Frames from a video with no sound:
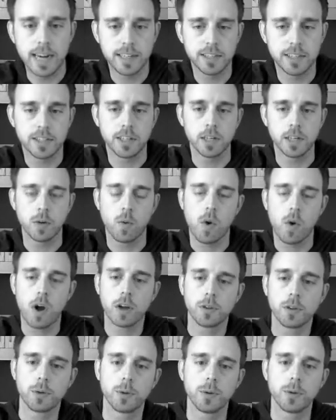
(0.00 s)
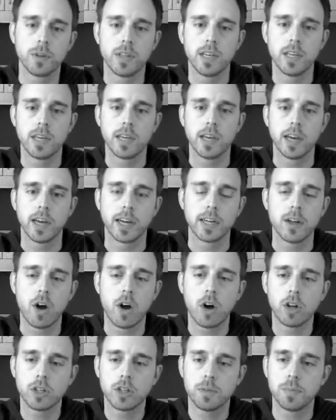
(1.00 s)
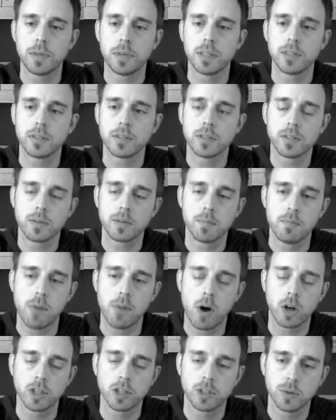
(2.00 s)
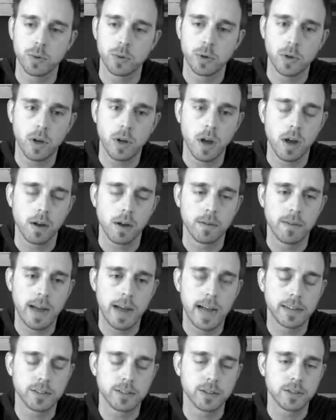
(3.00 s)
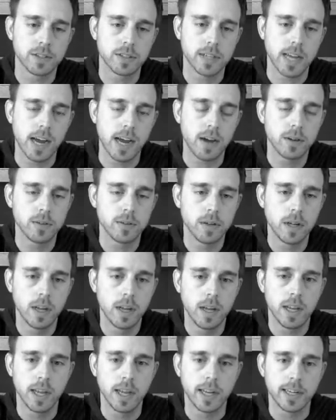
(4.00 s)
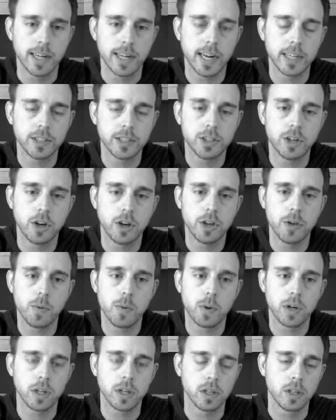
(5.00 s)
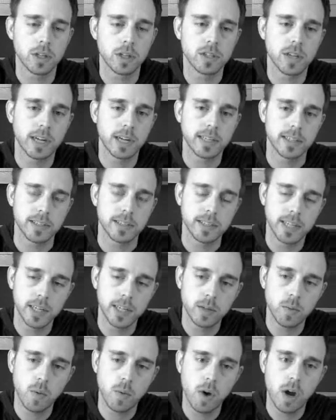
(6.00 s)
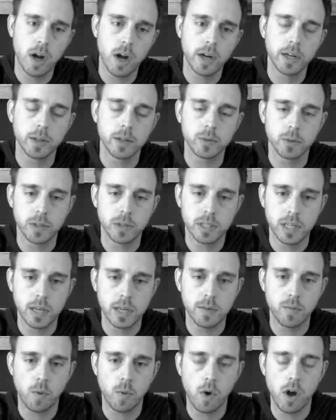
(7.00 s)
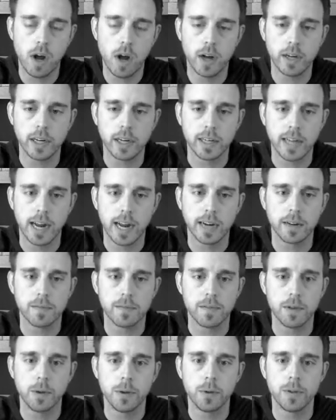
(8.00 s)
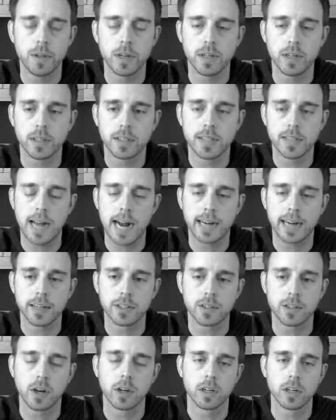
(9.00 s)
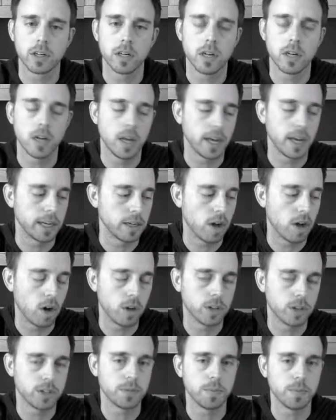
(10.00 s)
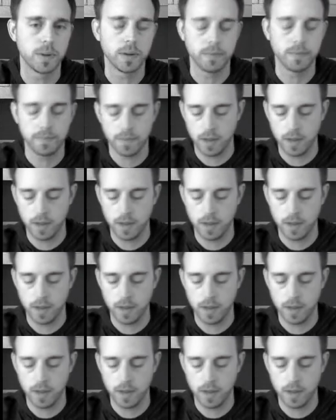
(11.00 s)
is going to walk through the Acknowledgments module of Hazard Scout and kind of show you what it looks like to send one and receive one and kind of view the status on an acknowledgement.